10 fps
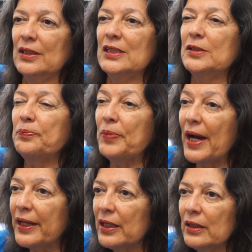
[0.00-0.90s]
it's
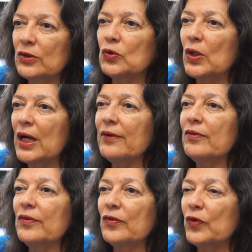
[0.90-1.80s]
vital to have
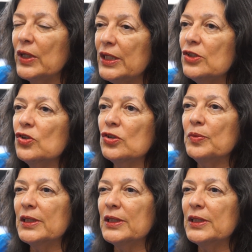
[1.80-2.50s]
religious